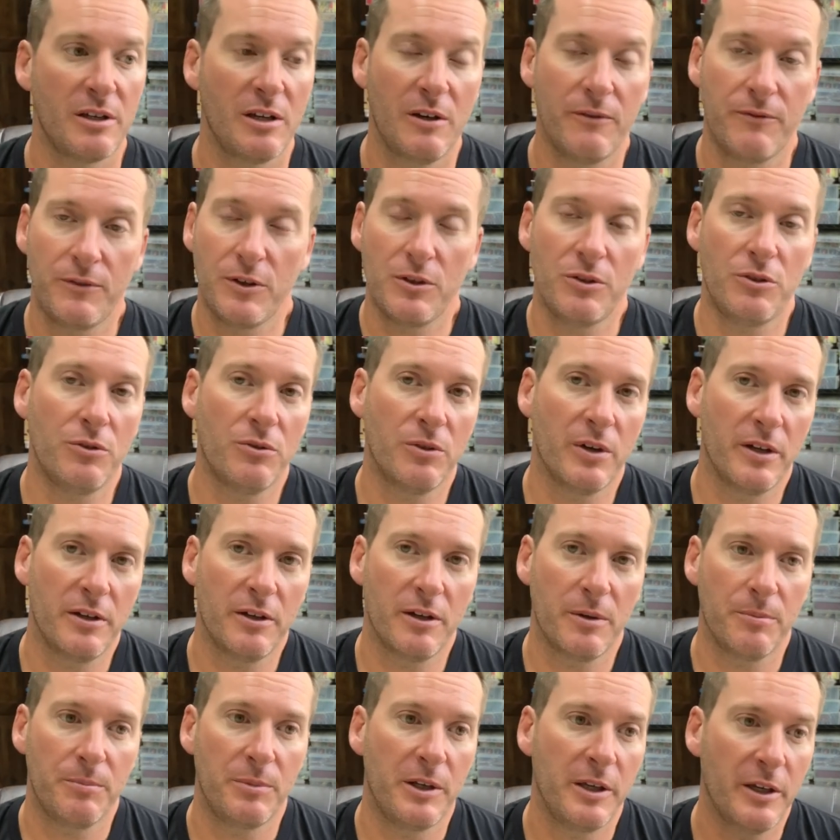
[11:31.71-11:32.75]
if you do end
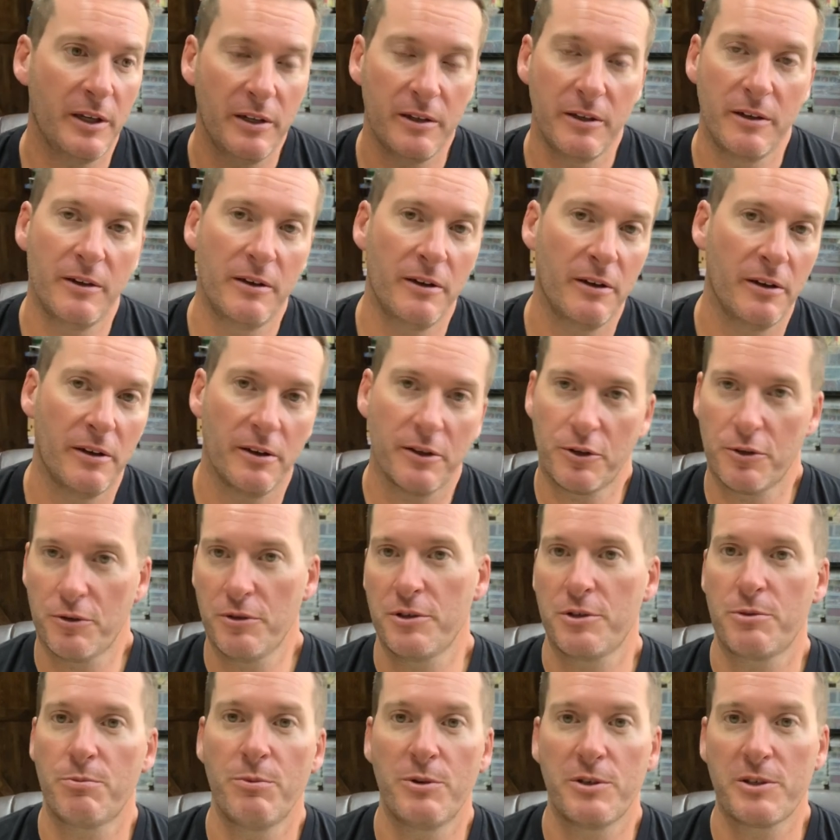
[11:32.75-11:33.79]
up getting a
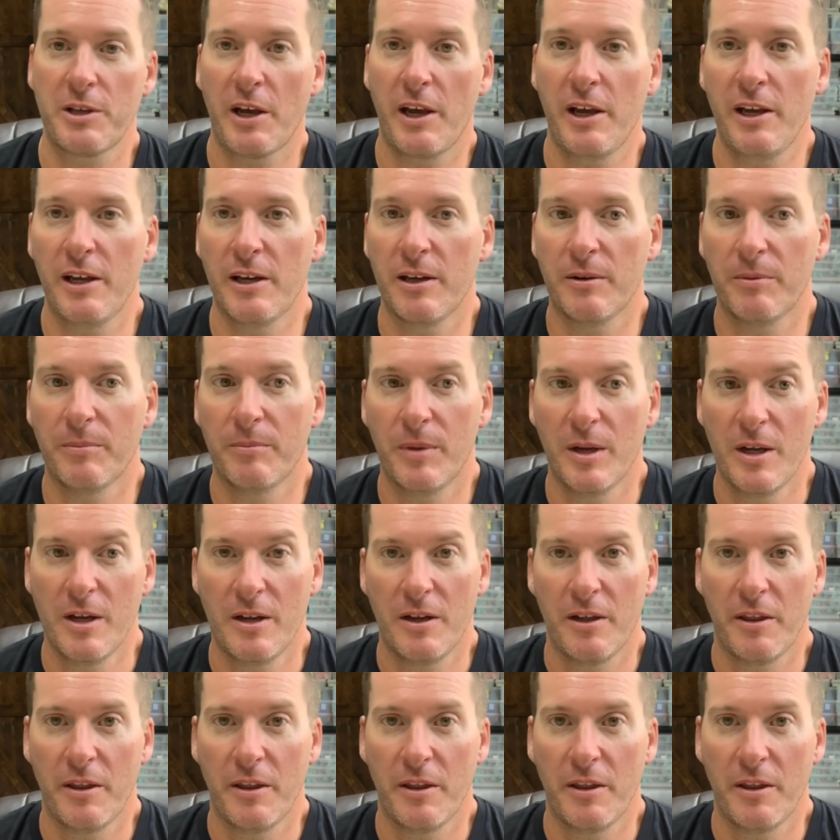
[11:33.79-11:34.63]
Christmas ham